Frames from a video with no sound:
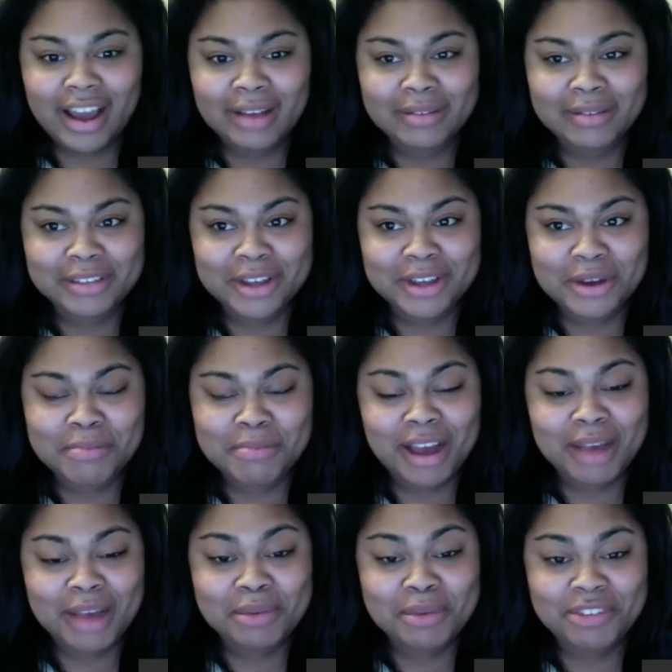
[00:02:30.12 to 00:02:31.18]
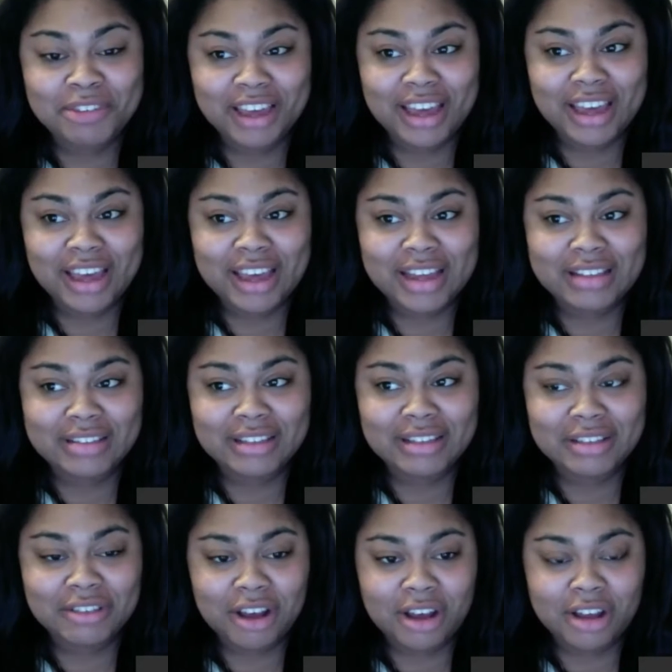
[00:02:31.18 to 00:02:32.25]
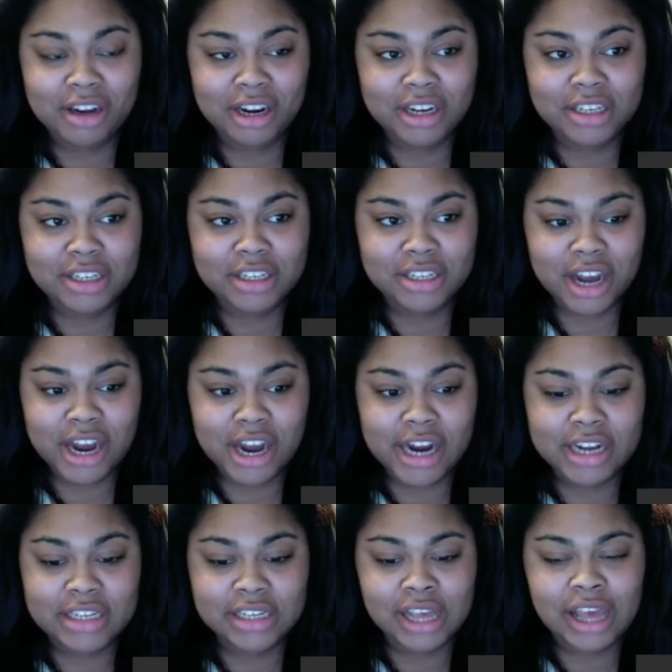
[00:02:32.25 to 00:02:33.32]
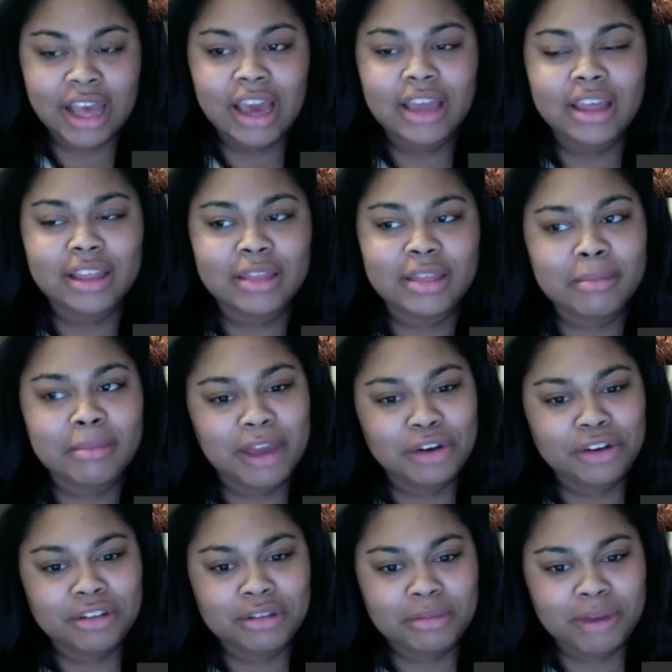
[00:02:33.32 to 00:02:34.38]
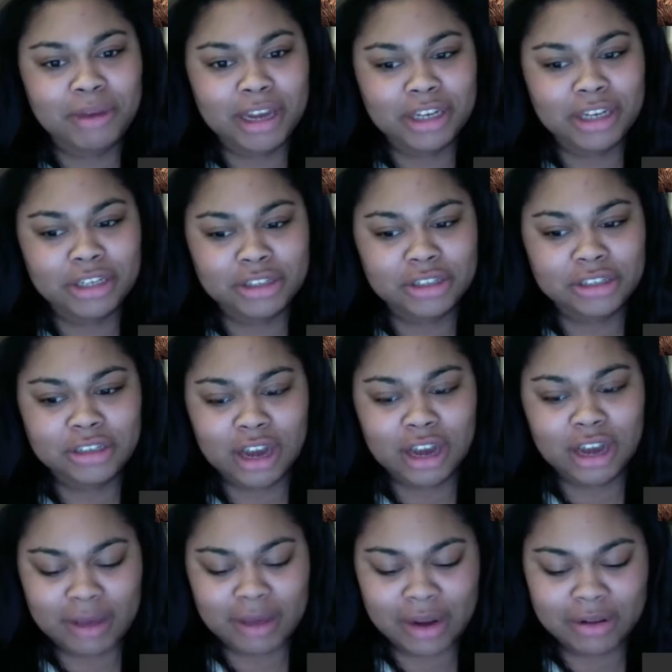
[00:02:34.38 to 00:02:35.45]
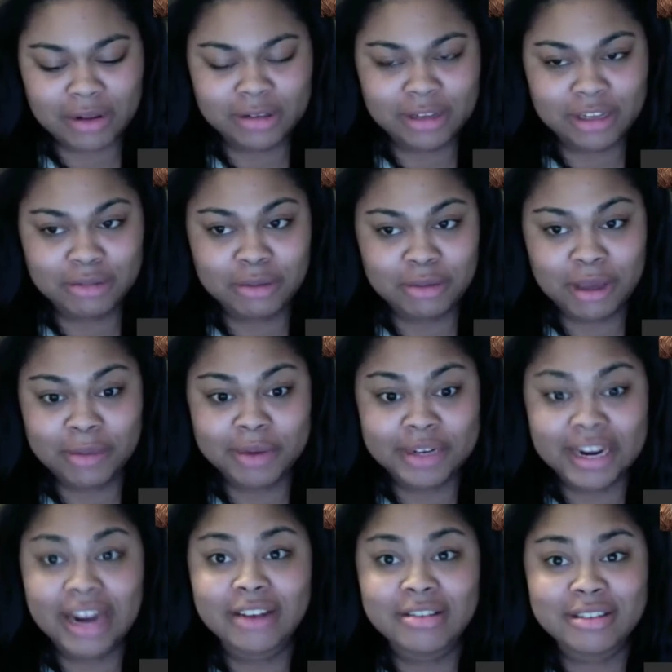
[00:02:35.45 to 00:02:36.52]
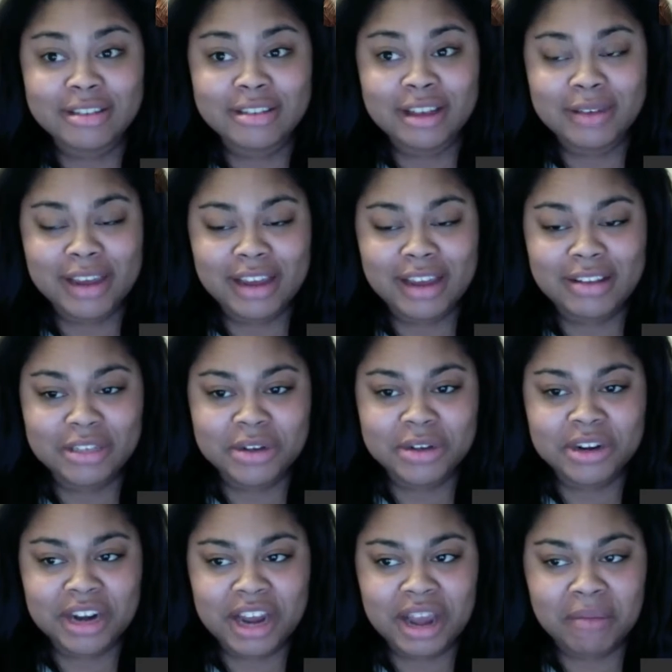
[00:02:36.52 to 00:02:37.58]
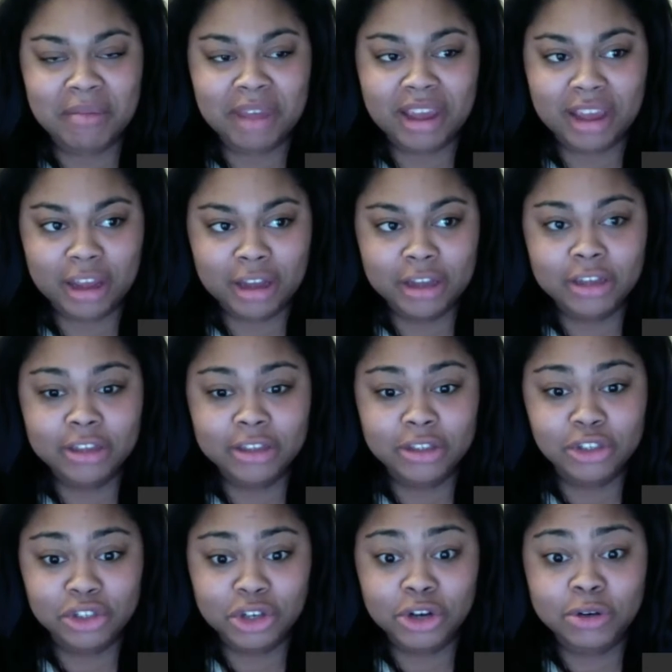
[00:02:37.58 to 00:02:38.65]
so my movie is The Fault in Our Stars, and like the main reason why I chose to talk about it was because Paper Towns is coming out soon, and I'm like so